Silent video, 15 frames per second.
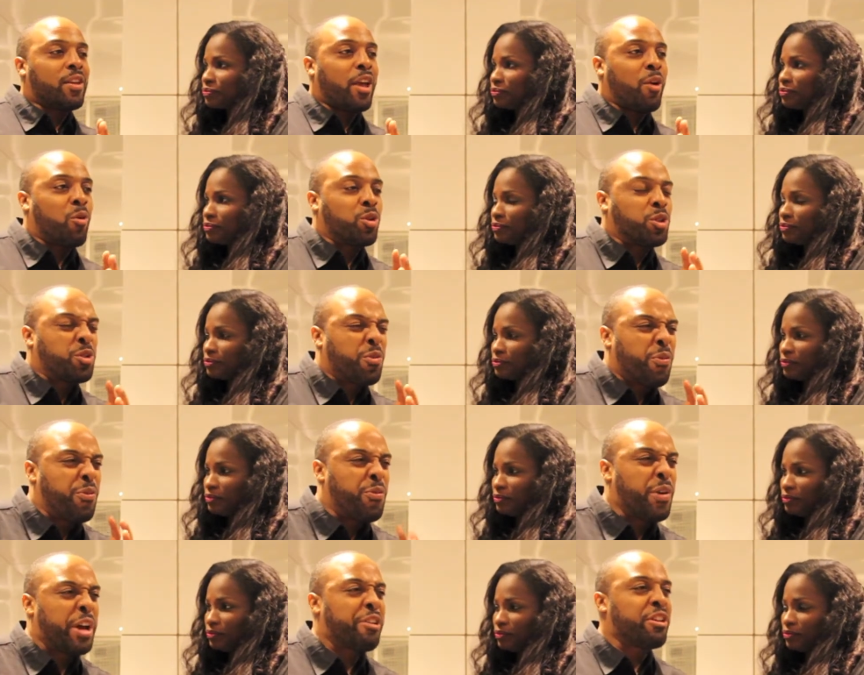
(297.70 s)
Speaker 1: It was
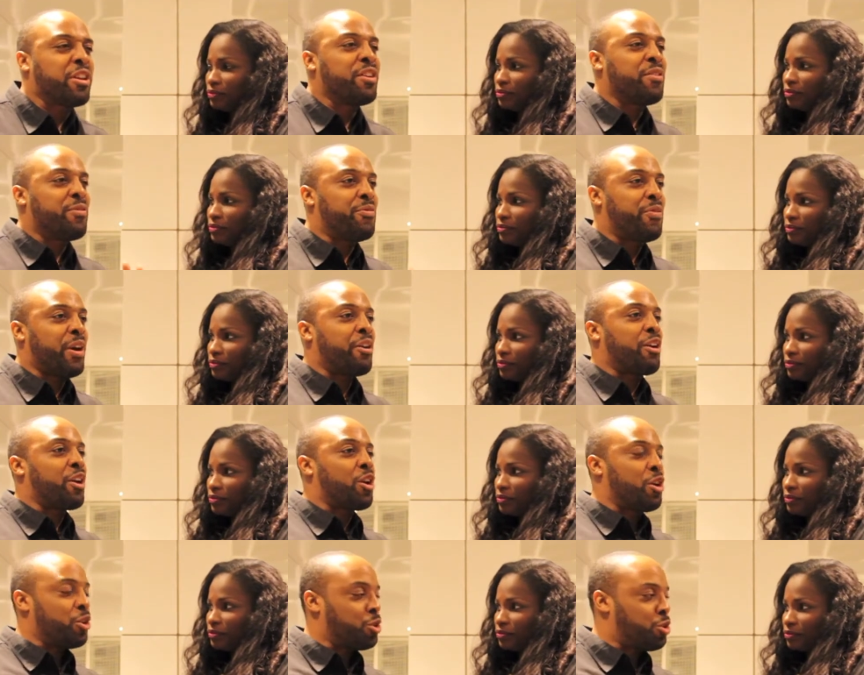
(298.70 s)
very, very
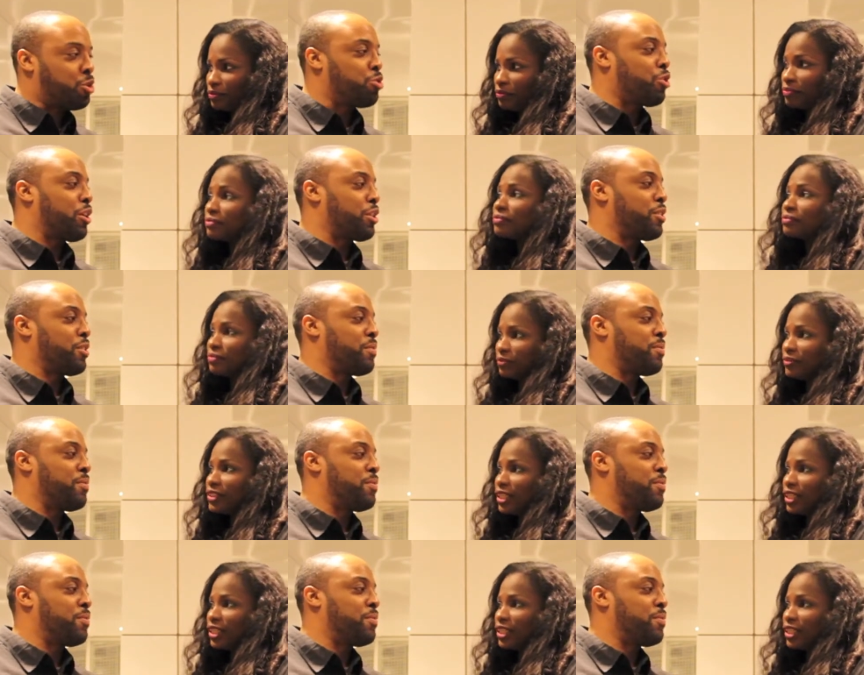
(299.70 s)
constructive.